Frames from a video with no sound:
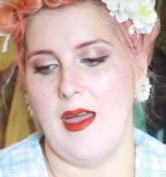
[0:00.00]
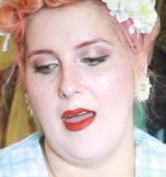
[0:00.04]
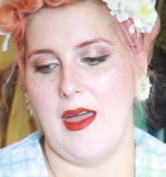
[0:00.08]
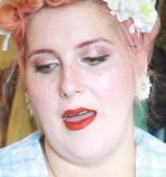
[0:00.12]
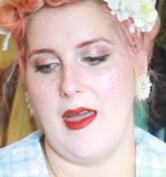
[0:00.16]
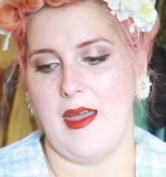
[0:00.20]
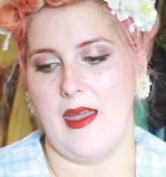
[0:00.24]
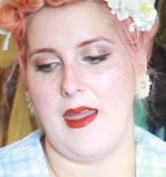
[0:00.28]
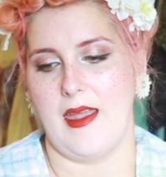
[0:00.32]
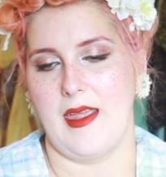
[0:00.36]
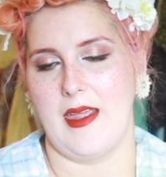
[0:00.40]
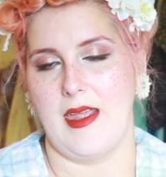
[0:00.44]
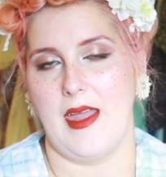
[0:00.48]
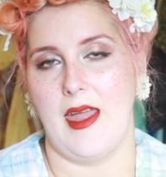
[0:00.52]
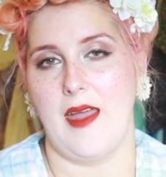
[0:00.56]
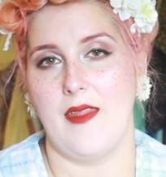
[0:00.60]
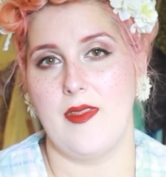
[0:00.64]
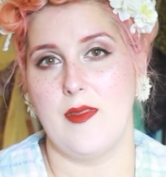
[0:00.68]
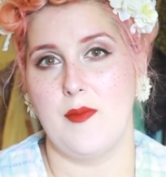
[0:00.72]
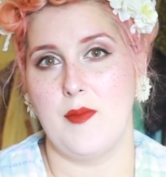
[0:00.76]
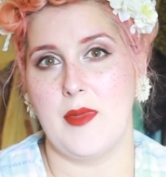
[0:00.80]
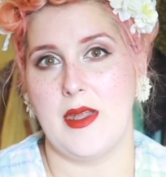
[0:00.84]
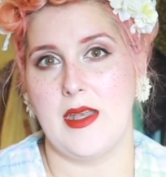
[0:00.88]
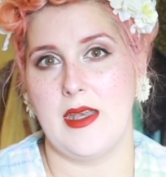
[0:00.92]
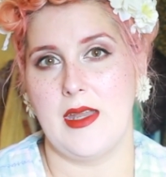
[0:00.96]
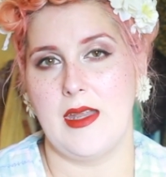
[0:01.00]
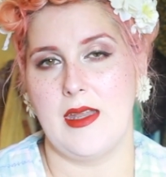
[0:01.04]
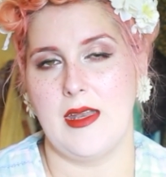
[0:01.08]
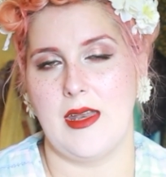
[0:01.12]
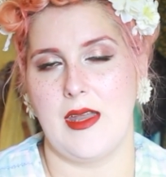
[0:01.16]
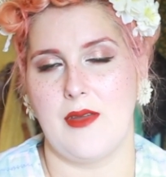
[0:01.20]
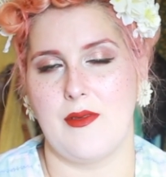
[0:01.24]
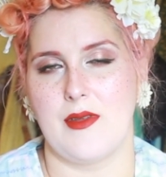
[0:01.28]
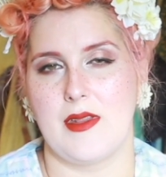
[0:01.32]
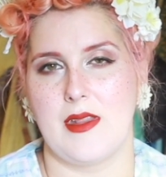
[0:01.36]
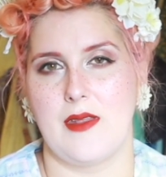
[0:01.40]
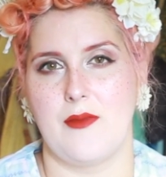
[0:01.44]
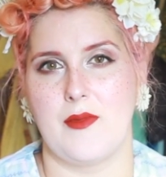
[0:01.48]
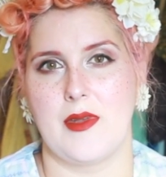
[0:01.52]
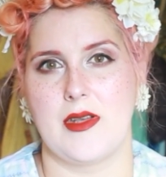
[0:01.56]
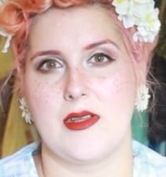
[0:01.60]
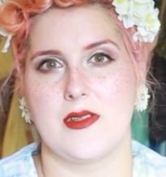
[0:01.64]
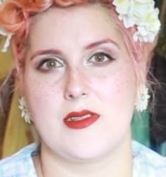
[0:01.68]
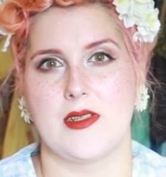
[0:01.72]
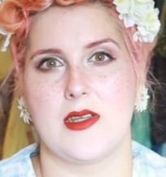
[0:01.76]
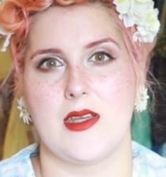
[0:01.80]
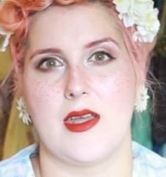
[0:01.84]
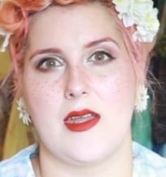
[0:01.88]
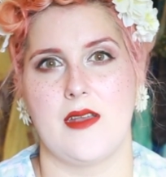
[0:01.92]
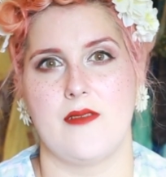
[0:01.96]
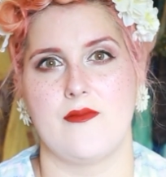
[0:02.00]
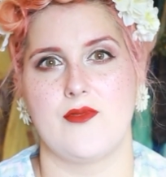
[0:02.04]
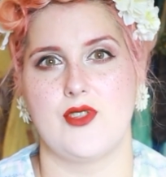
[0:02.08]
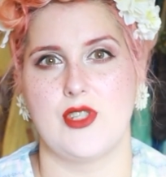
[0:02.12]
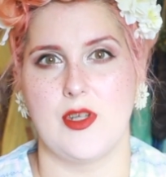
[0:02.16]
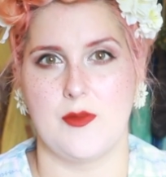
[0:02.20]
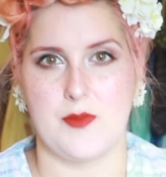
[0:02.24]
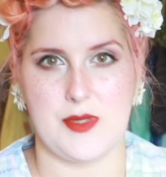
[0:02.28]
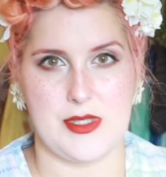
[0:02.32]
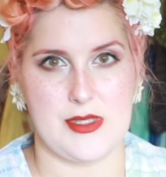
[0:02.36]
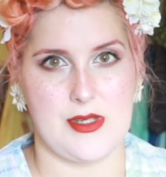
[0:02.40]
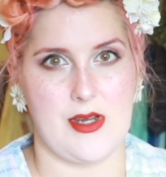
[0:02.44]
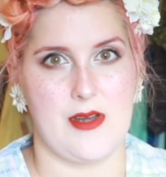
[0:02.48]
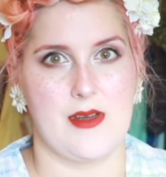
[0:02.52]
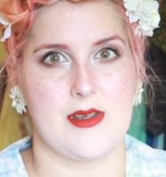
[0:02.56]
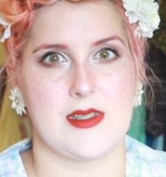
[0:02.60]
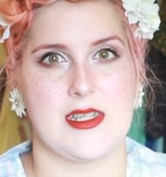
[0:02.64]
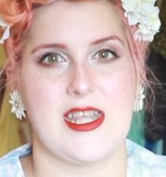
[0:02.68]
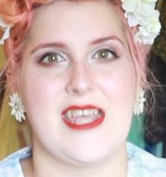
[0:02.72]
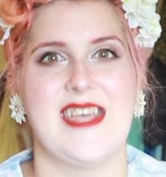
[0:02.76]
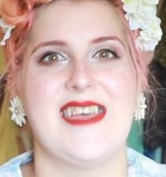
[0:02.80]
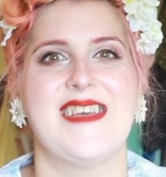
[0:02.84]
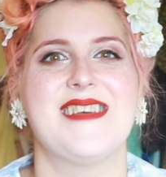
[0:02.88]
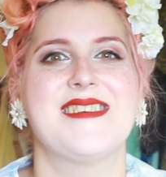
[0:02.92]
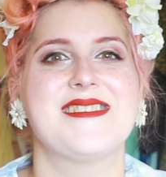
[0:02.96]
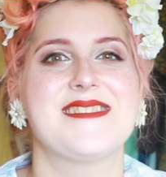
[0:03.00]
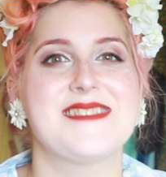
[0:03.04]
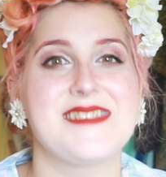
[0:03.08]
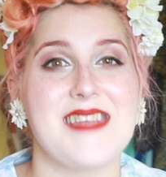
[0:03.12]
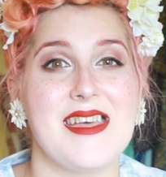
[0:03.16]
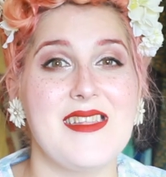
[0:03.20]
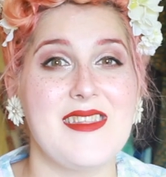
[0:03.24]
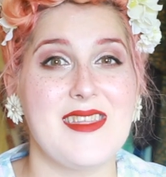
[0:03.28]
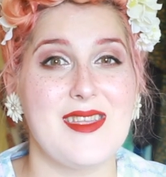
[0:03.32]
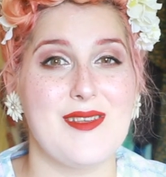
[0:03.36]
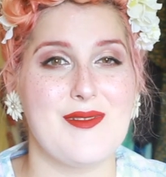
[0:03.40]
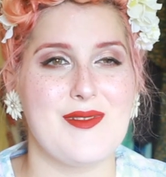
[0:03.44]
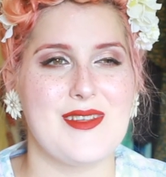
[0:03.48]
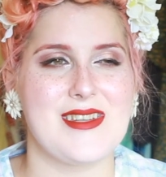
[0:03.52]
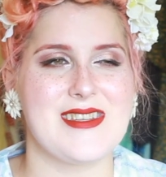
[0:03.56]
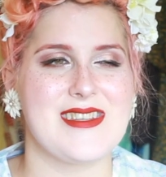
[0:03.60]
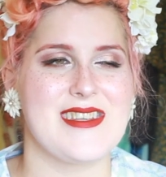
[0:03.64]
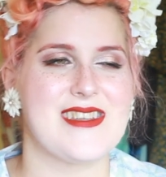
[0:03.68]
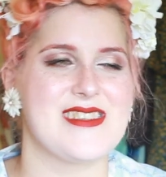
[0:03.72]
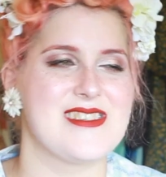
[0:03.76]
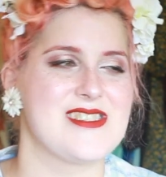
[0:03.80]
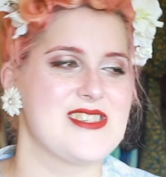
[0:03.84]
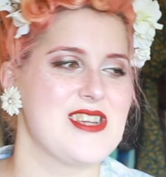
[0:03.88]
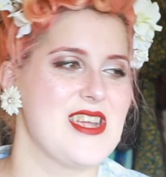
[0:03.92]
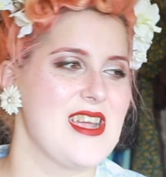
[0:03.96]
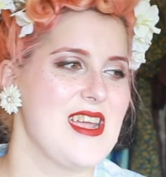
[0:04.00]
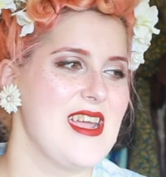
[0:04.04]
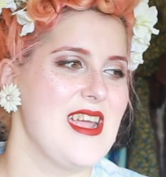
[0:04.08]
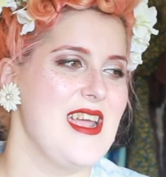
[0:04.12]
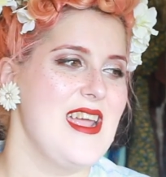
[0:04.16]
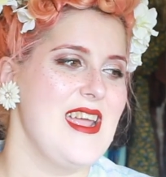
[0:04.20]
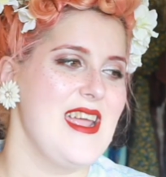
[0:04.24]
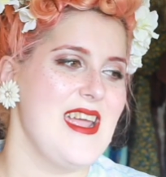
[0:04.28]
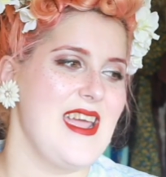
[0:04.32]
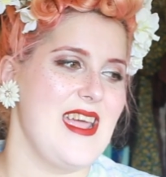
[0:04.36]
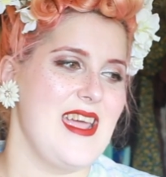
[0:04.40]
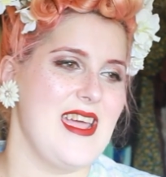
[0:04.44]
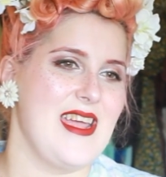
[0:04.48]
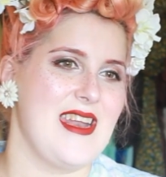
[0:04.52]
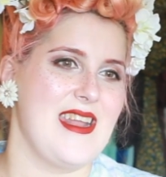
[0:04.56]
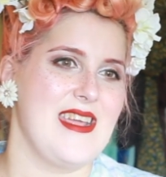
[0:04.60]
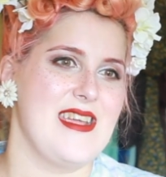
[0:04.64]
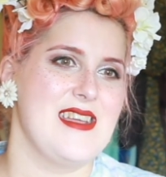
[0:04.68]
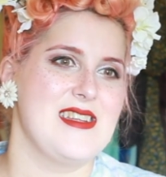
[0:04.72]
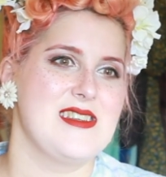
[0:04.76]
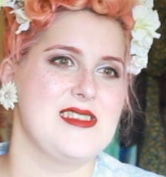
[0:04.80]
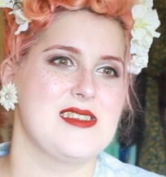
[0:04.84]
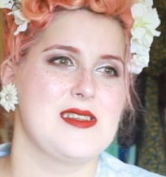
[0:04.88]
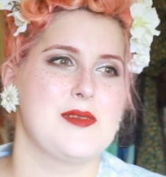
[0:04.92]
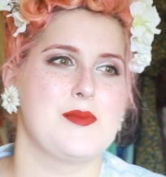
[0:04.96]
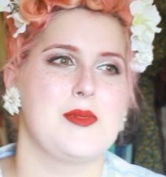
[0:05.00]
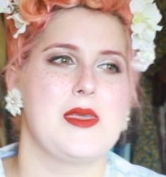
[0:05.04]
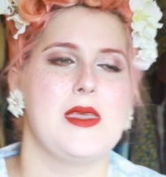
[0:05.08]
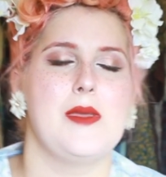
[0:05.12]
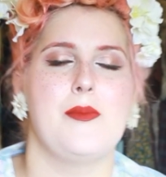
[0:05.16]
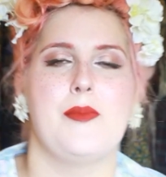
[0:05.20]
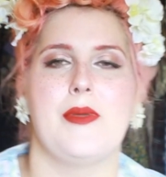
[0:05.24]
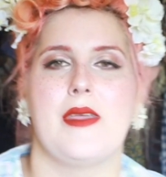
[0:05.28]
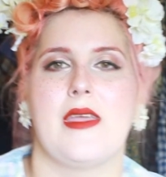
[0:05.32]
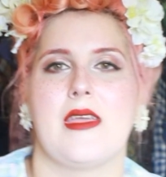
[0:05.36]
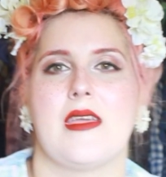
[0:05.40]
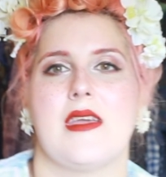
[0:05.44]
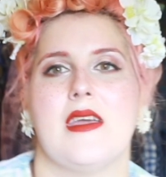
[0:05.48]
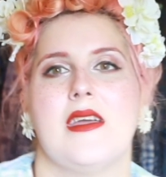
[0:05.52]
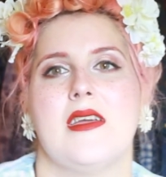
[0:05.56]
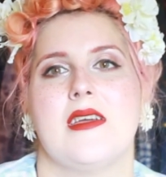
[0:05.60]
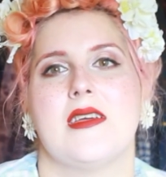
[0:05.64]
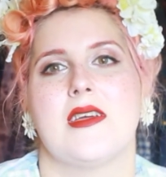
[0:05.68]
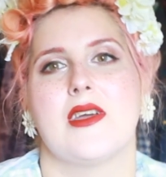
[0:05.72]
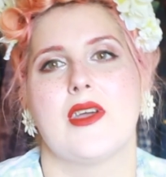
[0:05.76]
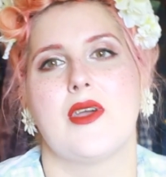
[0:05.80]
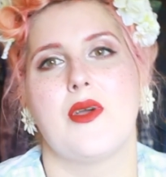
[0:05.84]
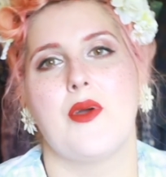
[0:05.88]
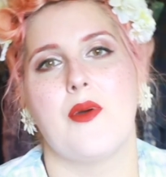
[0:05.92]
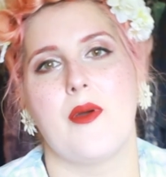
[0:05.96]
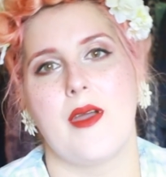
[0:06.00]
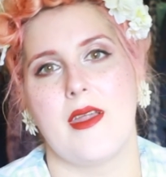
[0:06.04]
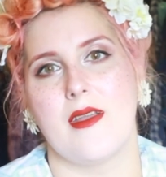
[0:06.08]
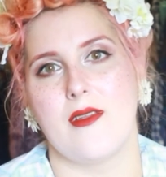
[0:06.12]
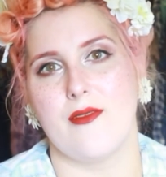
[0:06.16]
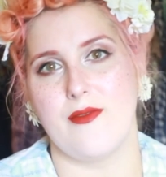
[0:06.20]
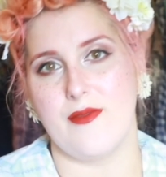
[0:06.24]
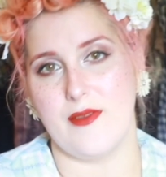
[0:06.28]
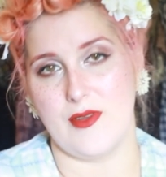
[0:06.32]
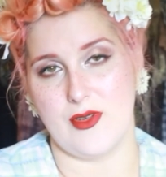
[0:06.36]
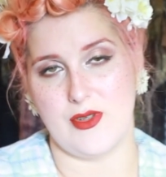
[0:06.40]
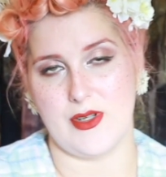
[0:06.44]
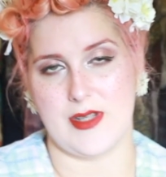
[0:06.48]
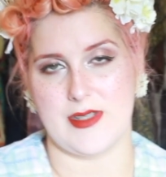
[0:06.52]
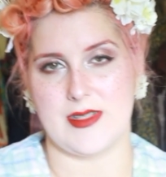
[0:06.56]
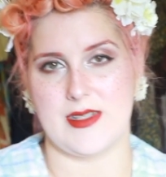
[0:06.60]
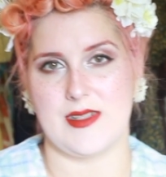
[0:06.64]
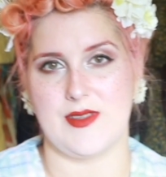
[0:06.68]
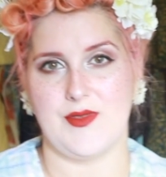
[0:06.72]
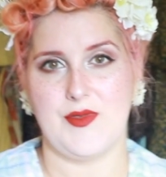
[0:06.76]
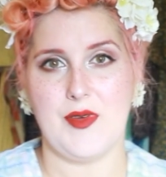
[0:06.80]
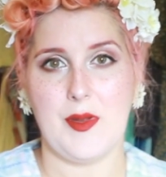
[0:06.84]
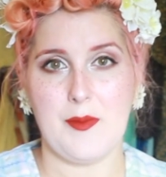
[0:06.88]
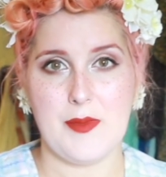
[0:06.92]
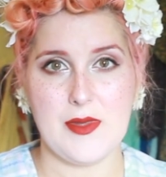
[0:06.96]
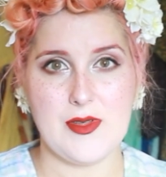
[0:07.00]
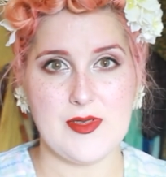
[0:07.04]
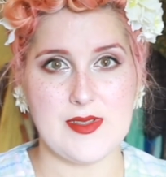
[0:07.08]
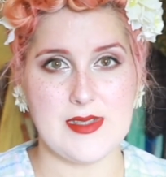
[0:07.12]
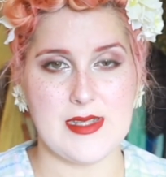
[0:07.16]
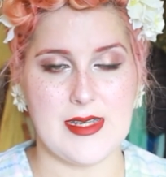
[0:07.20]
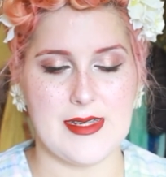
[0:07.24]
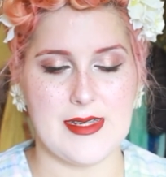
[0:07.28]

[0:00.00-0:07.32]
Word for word: I had the money and I really wanted to kind of jumpstart selling vintage, and I ended up keeping quite a few dresses from those